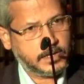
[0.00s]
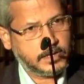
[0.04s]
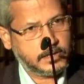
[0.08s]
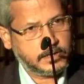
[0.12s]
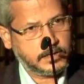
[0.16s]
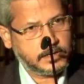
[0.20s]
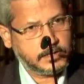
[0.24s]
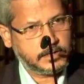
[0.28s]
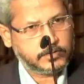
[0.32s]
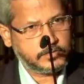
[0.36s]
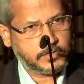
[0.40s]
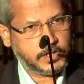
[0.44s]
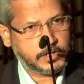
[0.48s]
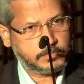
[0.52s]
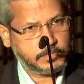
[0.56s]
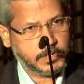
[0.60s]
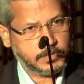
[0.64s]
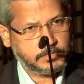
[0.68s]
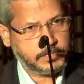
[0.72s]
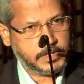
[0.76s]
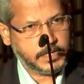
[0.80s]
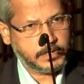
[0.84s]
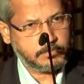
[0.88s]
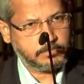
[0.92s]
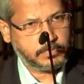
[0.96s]
and
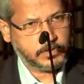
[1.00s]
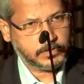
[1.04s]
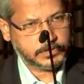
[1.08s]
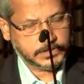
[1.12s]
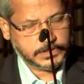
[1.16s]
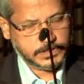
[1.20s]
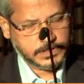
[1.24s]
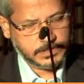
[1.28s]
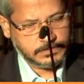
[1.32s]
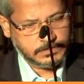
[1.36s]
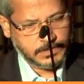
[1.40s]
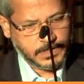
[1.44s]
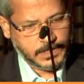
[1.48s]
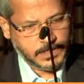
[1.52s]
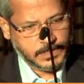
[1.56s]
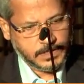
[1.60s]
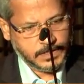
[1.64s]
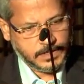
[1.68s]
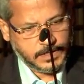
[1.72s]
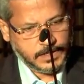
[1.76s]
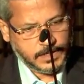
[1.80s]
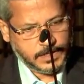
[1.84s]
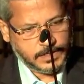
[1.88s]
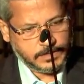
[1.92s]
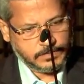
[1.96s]
treadmill being positive,
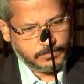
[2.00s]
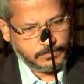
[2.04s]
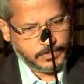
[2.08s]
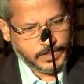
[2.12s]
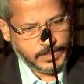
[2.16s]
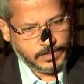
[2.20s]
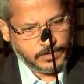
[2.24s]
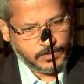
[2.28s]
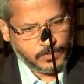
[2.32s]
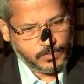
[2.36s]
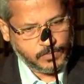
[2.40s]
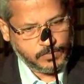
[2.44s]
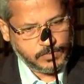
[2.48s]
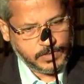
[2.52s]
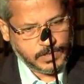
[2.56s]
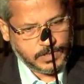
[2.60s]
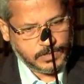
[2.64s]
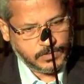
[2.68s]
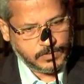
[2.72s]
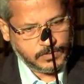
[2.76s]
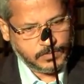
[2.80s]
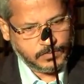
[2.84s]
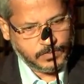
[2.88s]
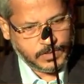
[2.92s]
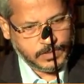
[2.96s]
at very low
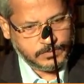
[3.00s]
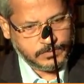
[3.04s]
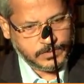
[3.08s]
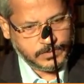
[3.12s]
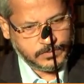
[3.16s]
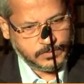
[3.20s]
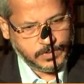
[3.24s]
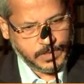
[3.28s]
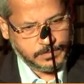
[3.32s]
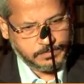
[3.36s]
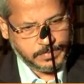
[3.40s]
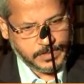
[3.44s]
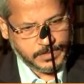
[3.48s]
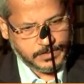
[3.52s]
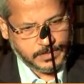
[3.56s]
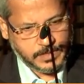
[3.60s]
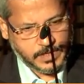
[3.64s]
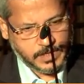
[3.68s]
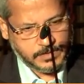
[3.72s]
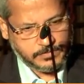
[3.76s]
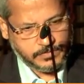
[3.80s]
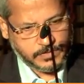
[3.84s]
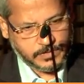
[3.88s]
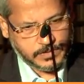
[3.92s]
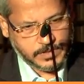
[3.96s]
workload, one would do a
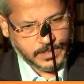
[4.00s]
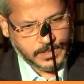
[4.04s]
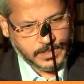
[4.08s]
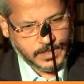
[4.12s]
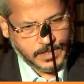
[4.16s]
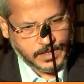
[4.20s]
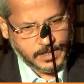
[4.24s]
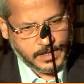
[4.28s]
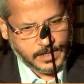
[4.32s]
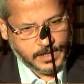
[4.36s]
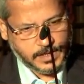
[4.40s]
PCI for the